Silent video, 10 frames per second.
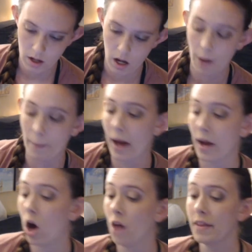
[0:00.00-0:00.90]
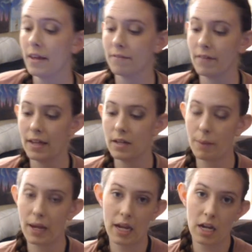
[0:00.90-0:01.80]
On the event
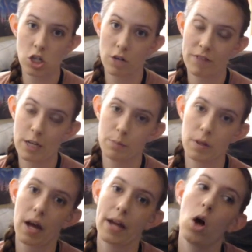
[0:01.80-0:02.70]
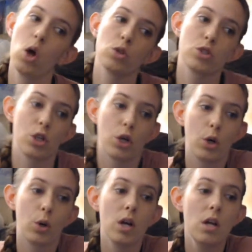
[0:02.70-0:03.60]
page on Facebook, I
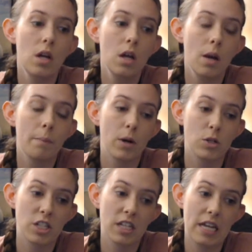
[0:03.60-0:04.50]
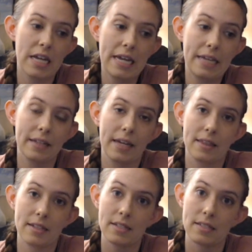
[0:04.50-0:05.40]
also posted it in like
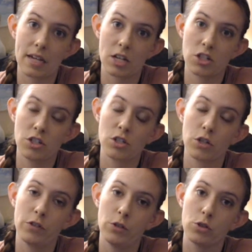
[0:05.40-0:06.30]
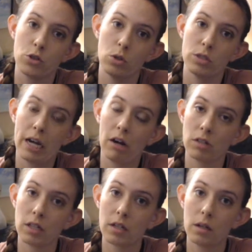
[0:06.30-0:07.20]
the discussion. So if you scroll down
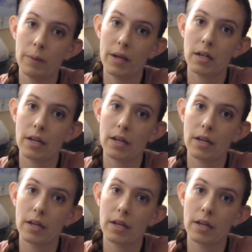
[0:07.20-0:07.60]
a little bit,